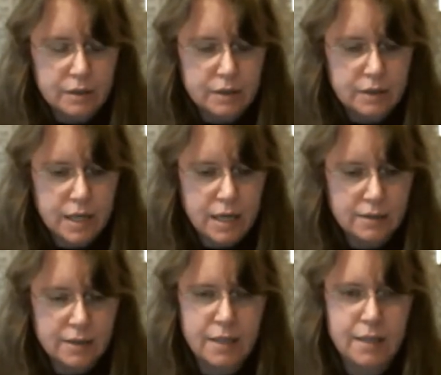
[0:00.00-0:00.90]
Yeah,
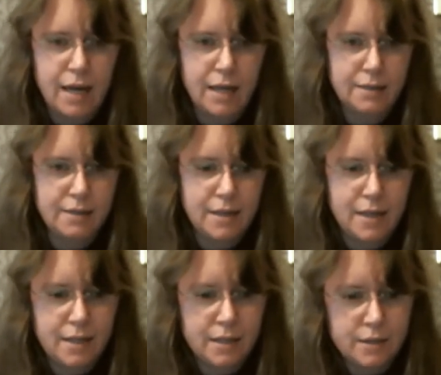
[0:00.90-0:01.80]
then like I said, I didn't